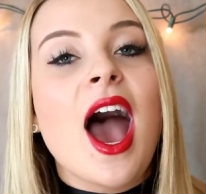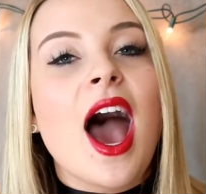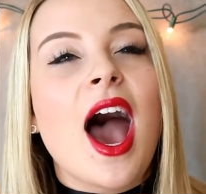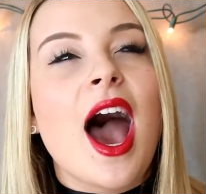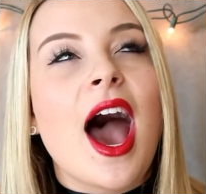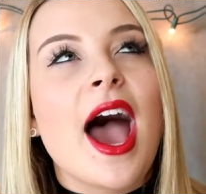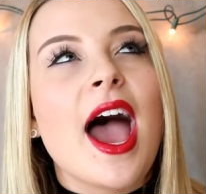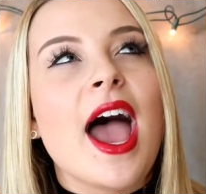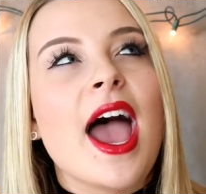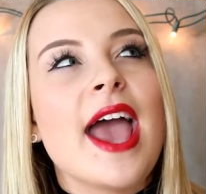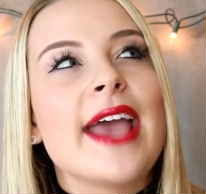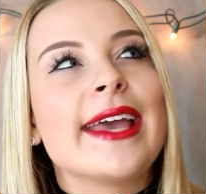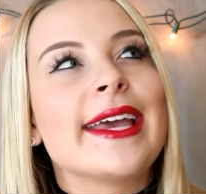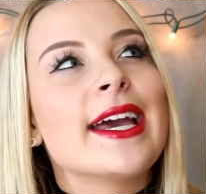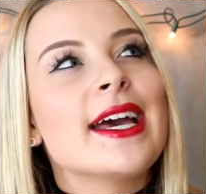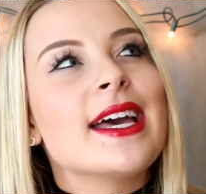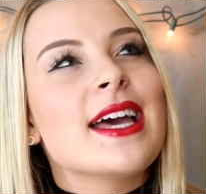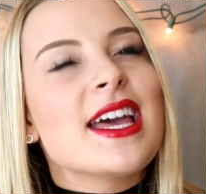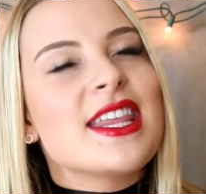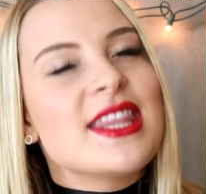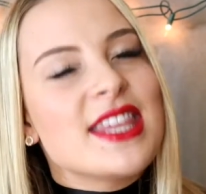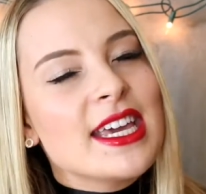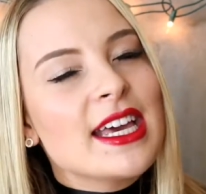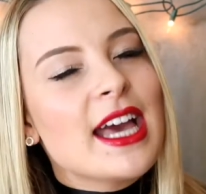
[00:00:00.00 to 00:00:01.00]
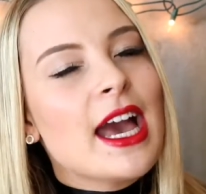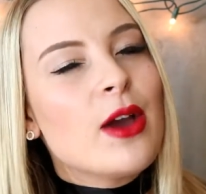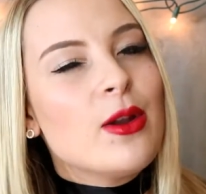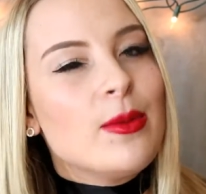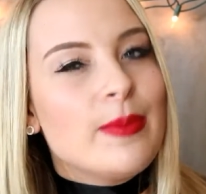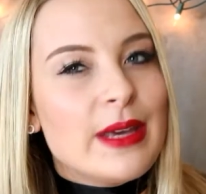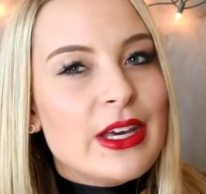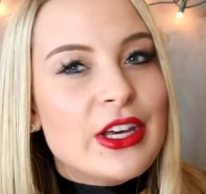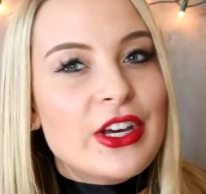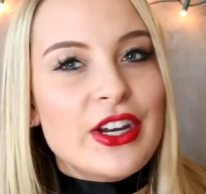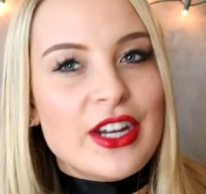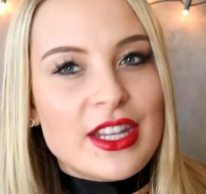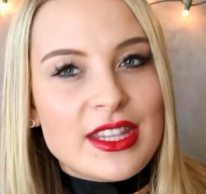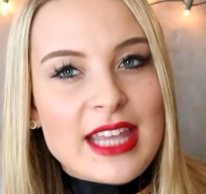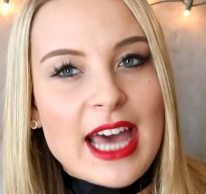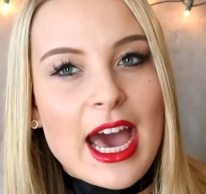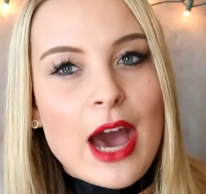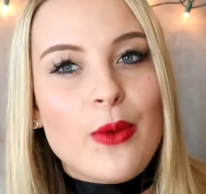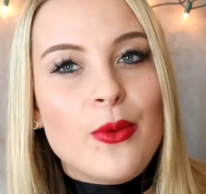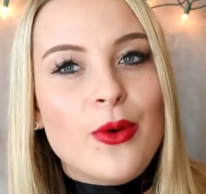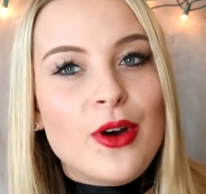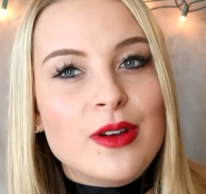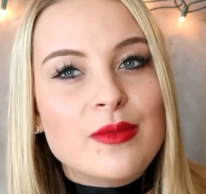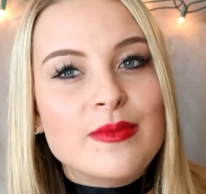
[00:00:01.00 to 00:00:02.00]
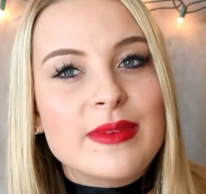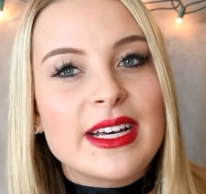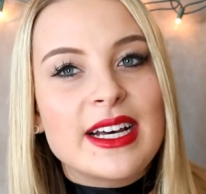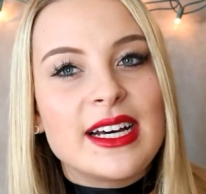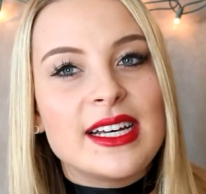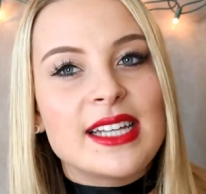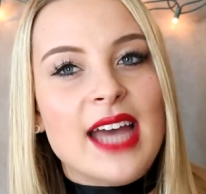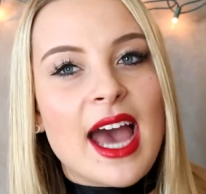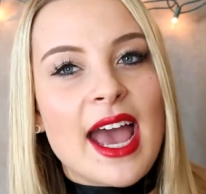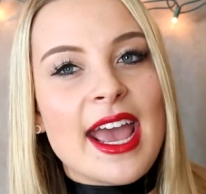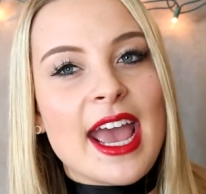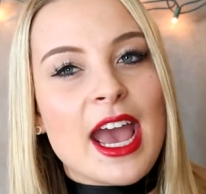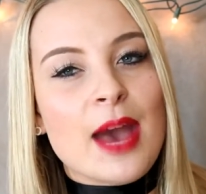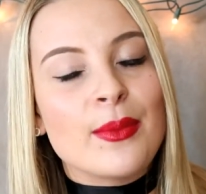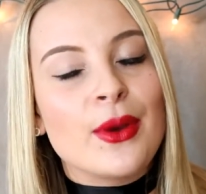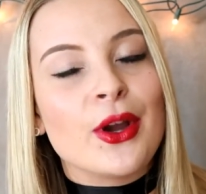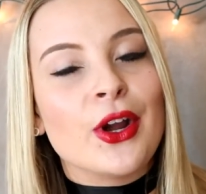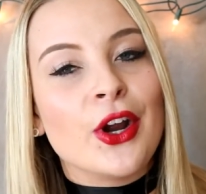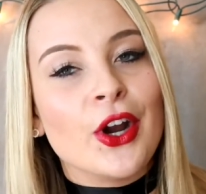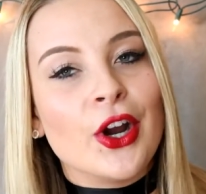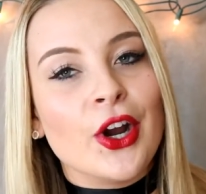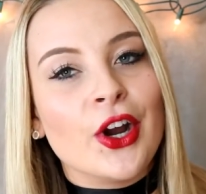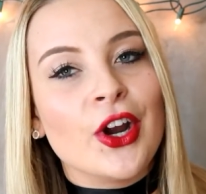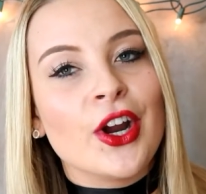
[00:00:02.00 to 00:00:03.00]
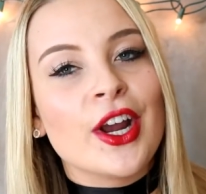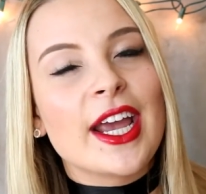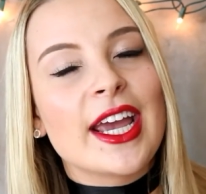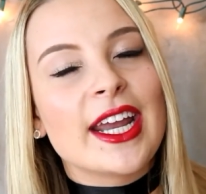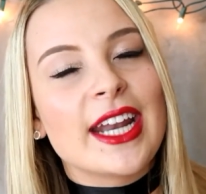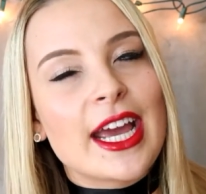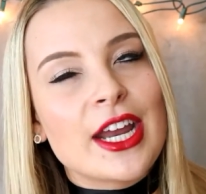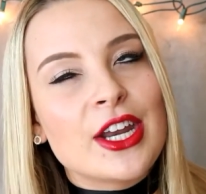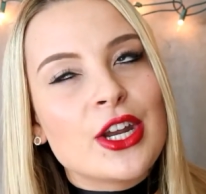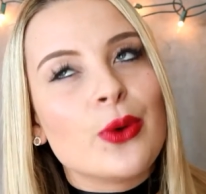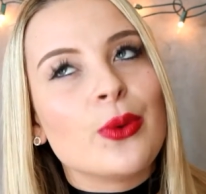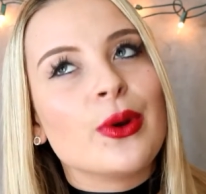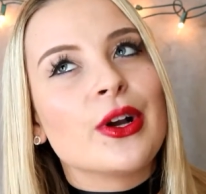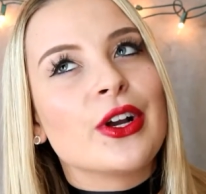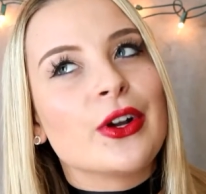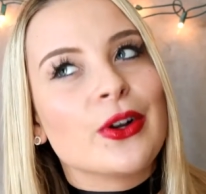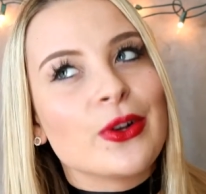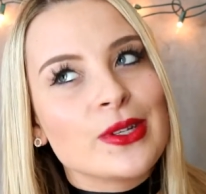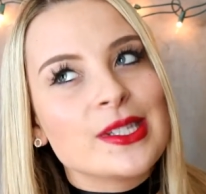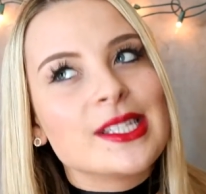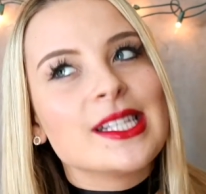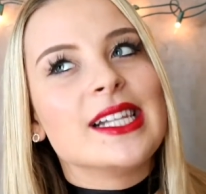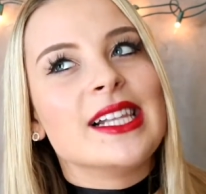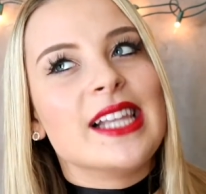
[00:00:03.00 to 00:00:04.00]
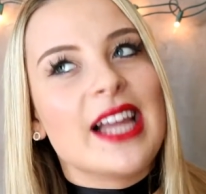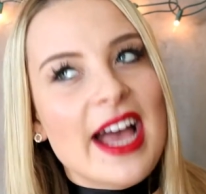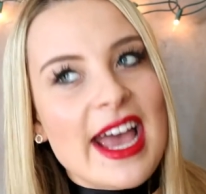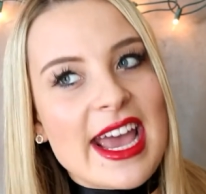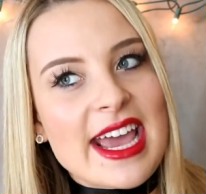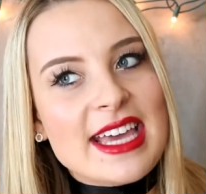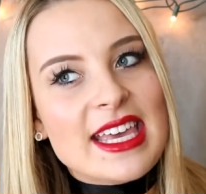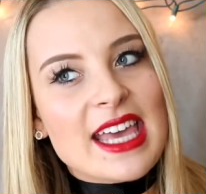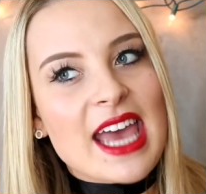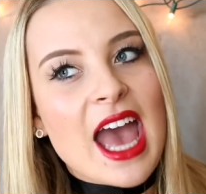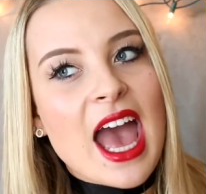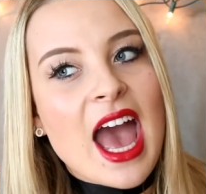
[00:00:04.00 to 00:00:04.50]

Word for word: I, I think I would be good at that one because I am a her and I know what girls like.